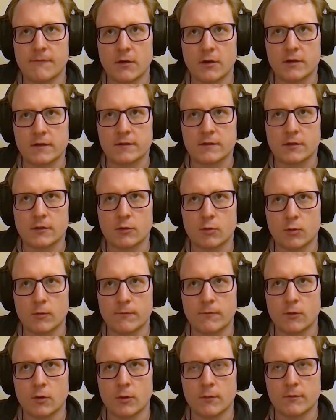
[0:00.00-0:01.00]
focused on
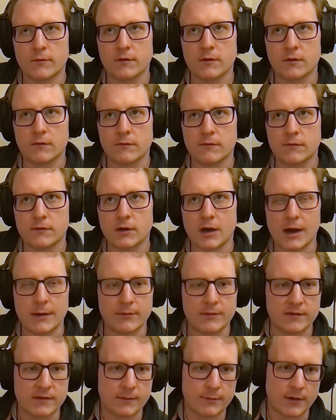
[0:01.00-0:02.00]
all forms of
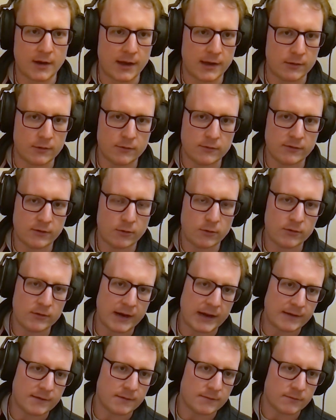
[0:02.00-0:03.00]
carbon supply,
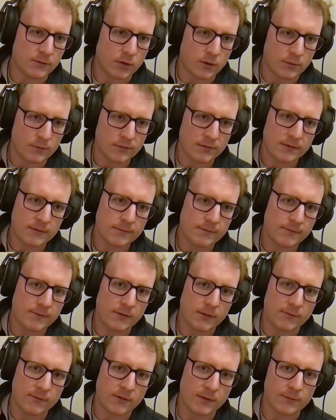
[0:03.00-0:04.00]
all nascent forms,
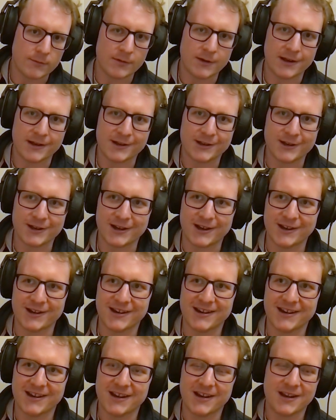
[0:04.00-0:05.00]
from like, you know,
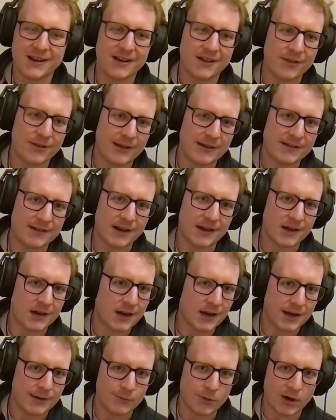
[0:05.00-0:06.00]
things like
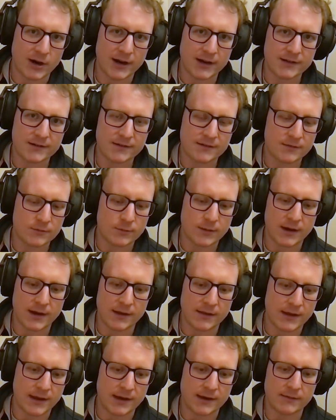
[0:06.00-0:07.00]
Climeworks, where
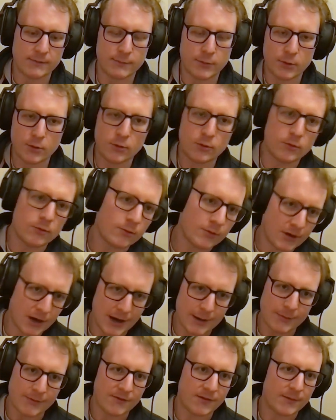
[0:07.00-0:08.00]
they pull
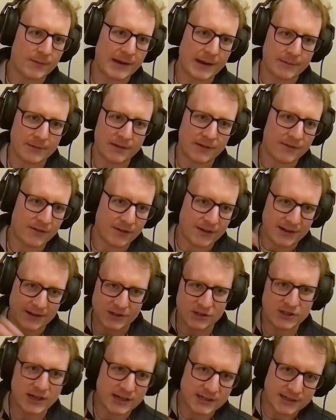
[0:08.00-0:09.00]
carbon from the atmosphere and
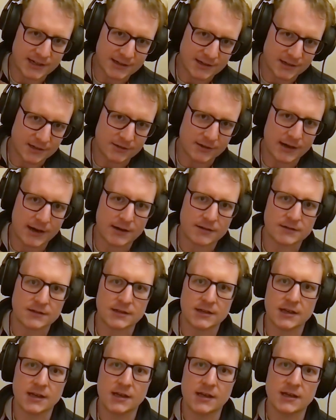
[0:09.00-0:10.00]
inject it underground,
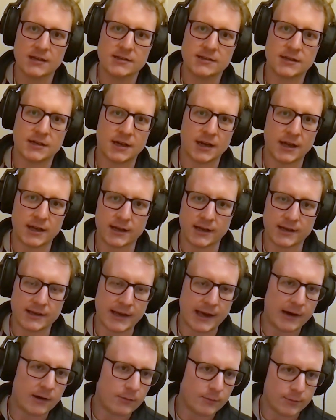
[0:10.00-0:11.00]
to like
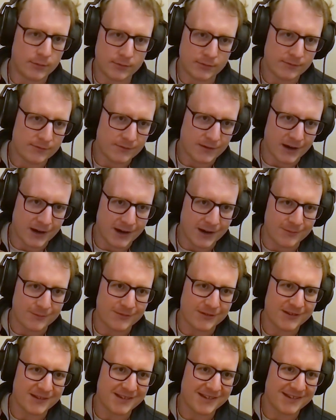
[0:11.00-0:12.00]
kelp
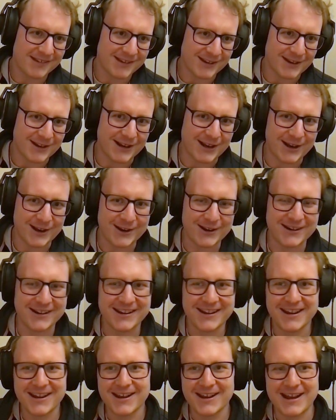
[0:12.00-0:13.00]
farms, you know,
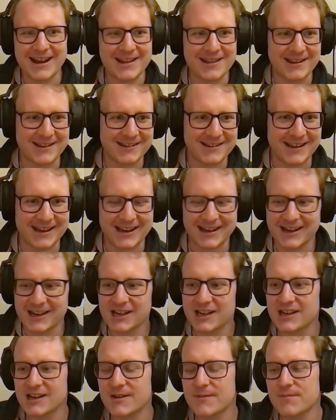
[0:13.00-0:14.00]
in the sea.
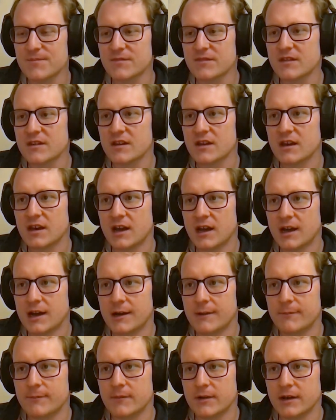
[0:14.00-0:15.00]

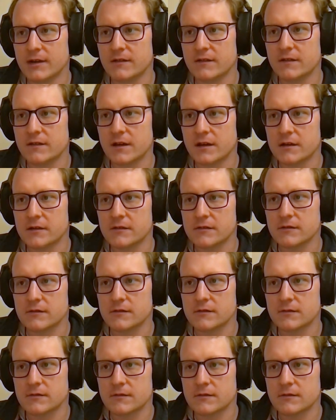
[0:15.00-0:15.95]
And so